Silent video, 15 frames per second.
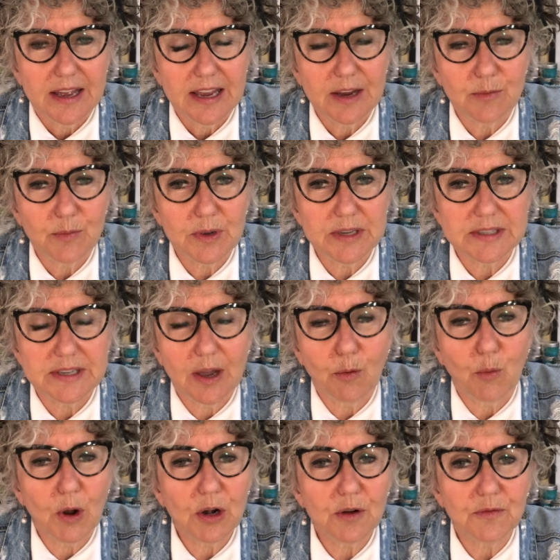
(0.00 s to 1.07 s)
it was a
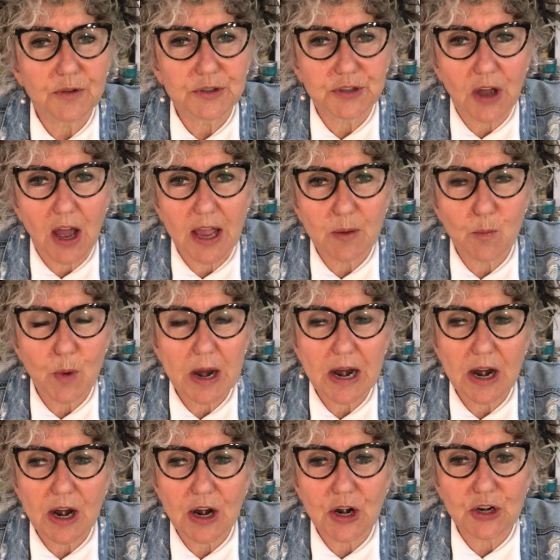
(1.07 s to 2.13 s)
wonderful time
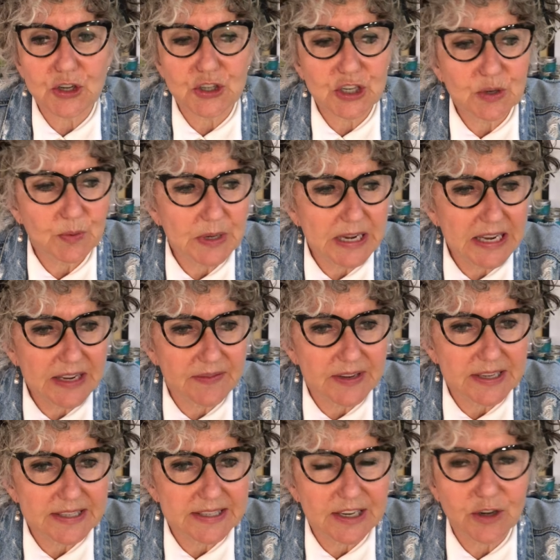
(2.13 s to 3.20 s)
where she would give
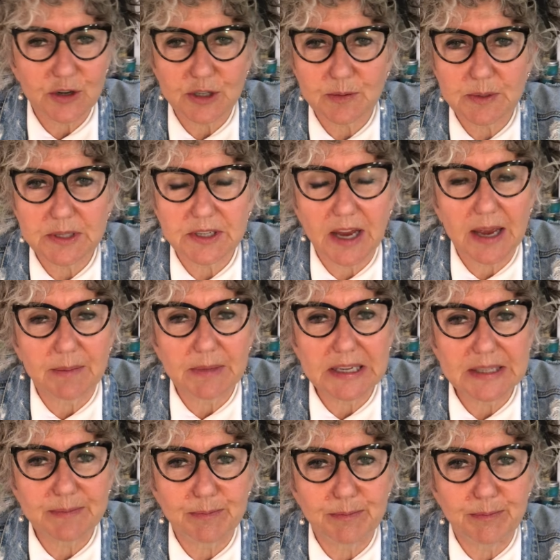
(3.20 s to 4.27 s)
us at Christmas time
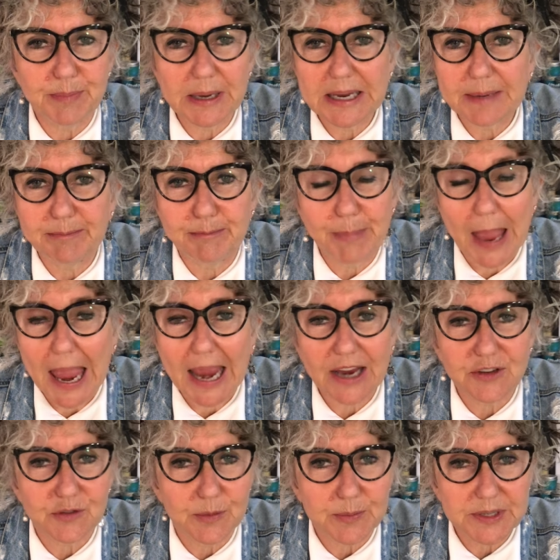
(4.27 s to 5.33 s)
these big
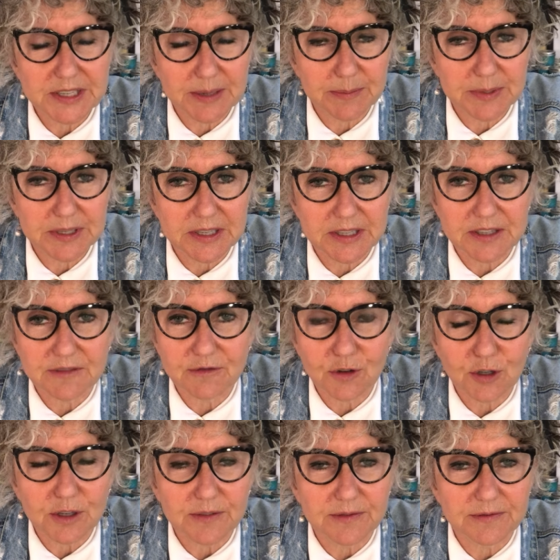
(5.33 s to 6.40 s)
bags from Simpsons
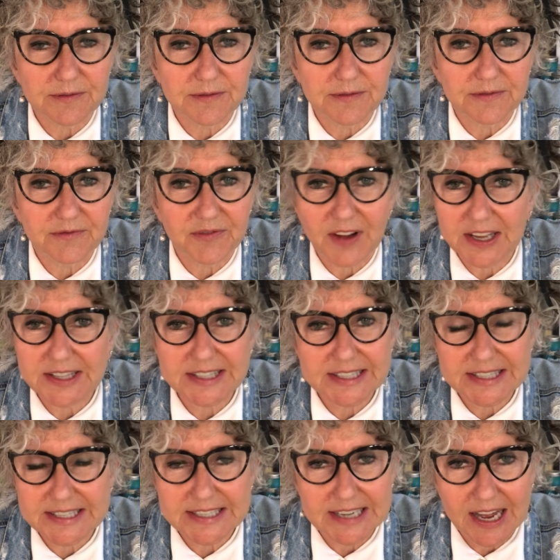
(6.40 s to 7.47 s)
full of fun
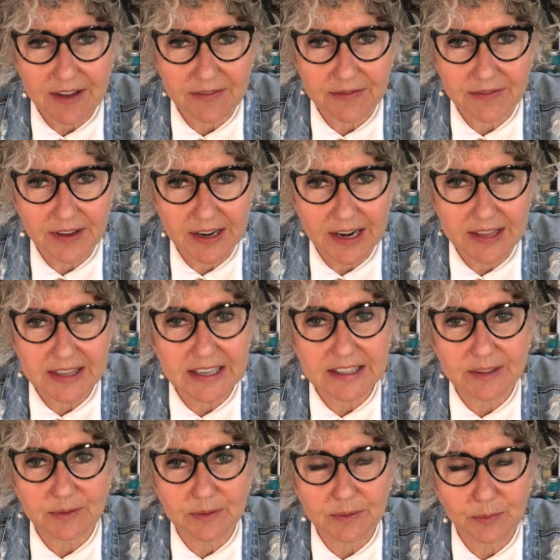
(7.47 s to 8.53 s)
stuff. And I think
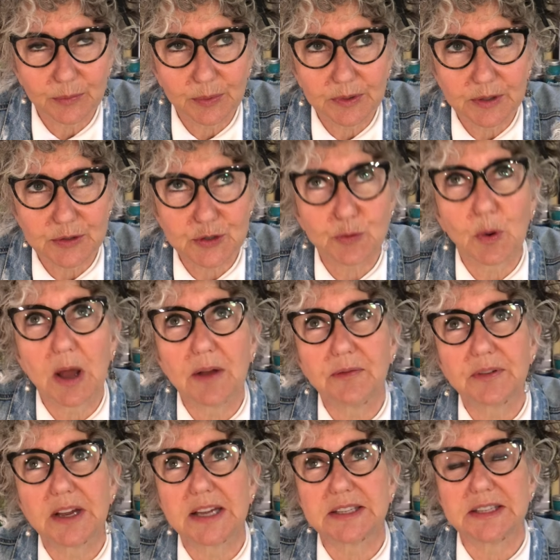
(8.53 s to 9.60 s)
there's
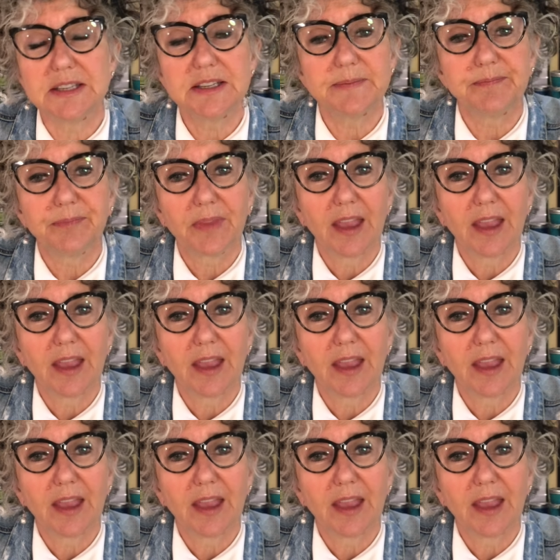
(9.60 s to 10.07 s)
12 cousins